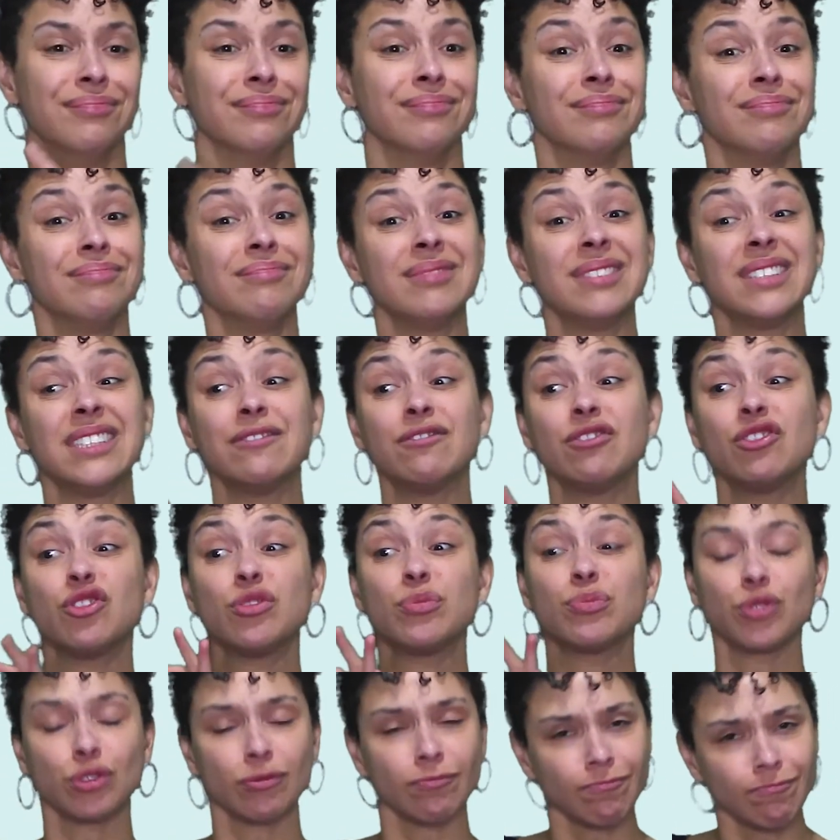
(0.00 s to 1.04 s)
types of
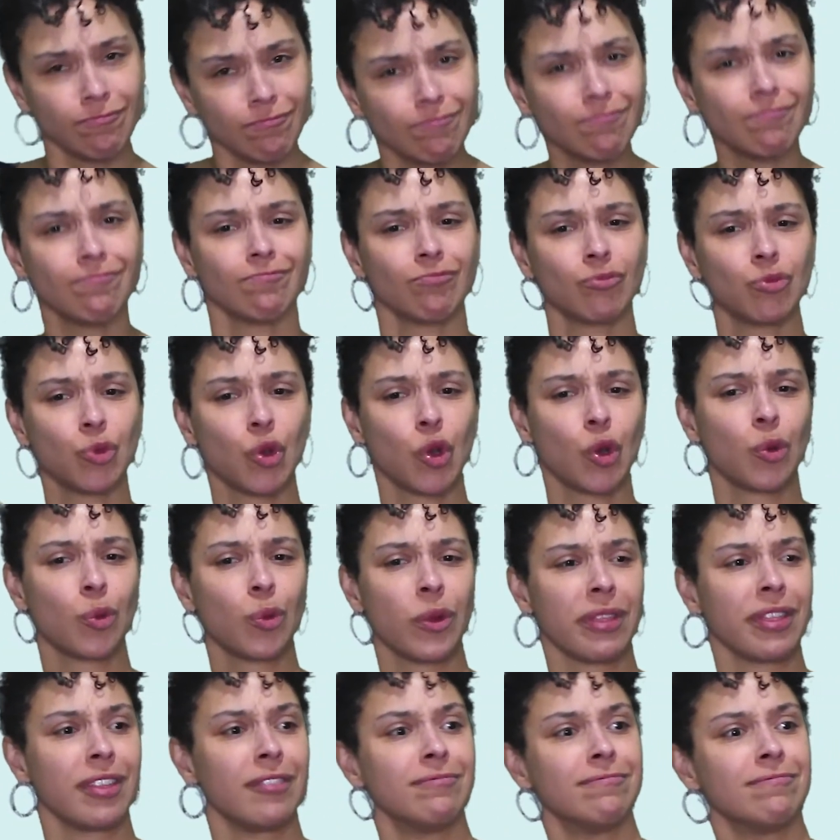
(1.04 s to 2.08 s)
interpreters who
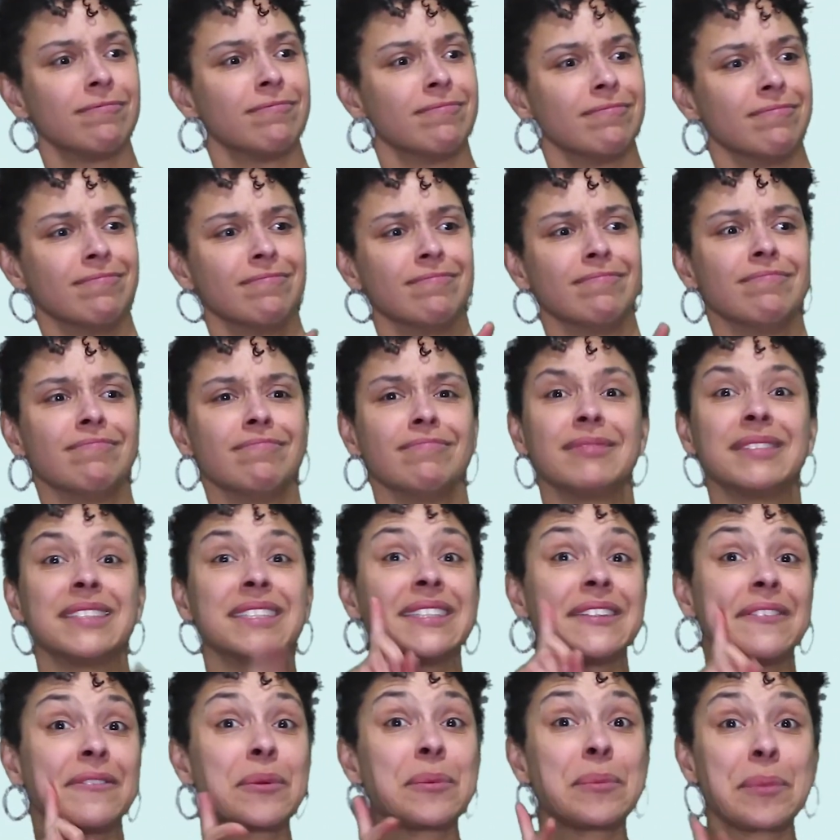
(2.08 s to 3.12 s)
work with a range of
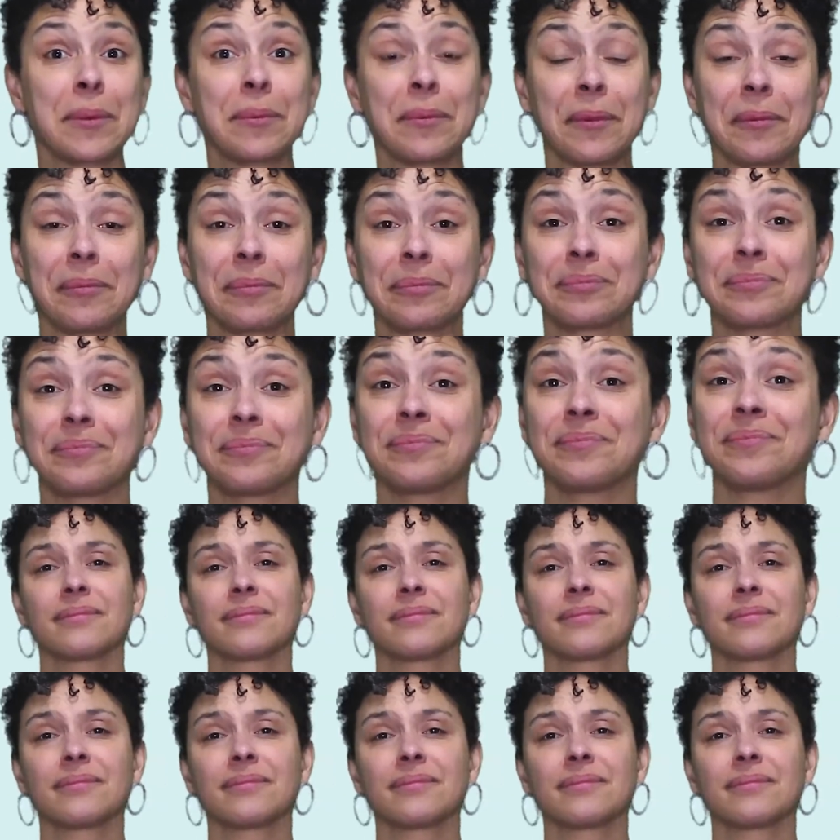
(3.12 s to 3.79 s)
deaf people.